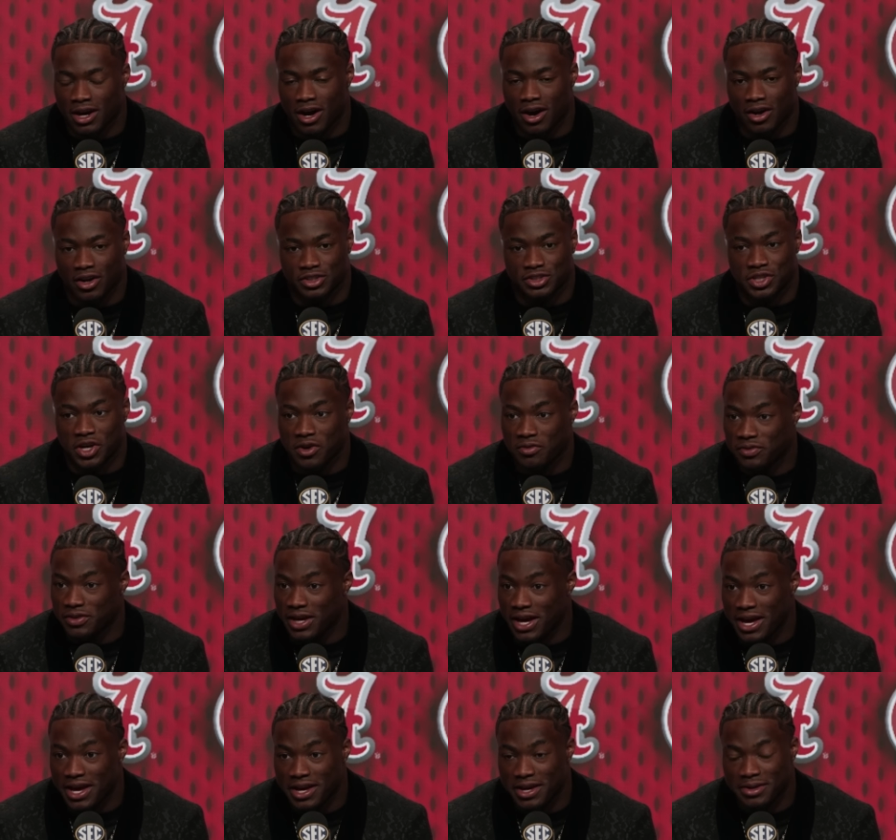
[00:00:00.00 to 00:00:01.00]
all the tough
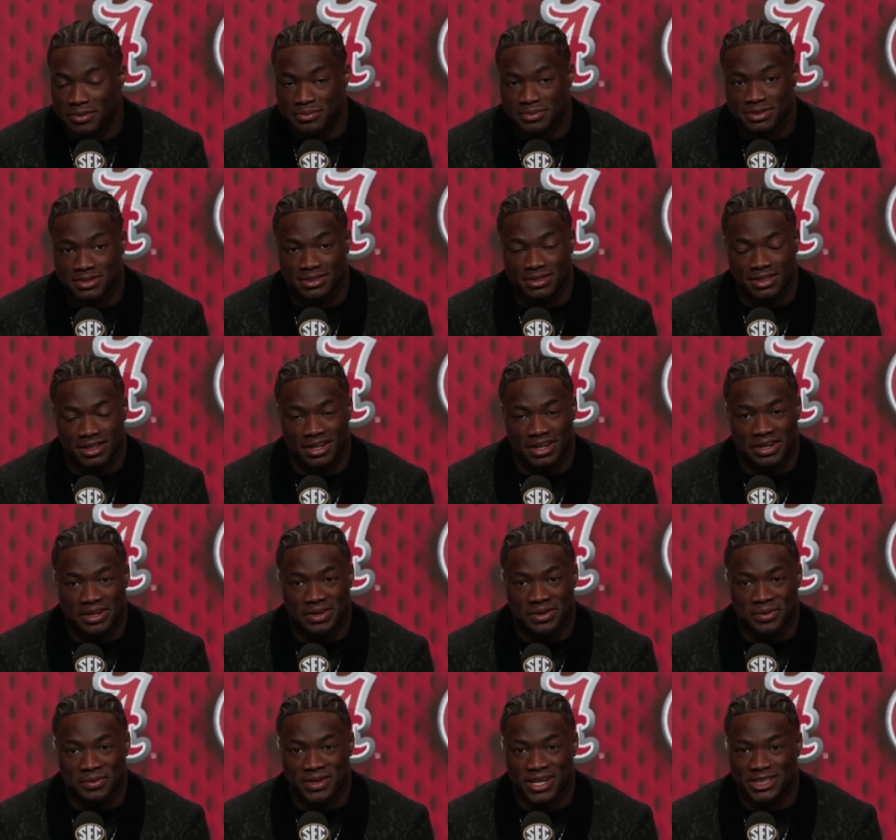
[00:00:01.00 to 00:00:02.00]
games um,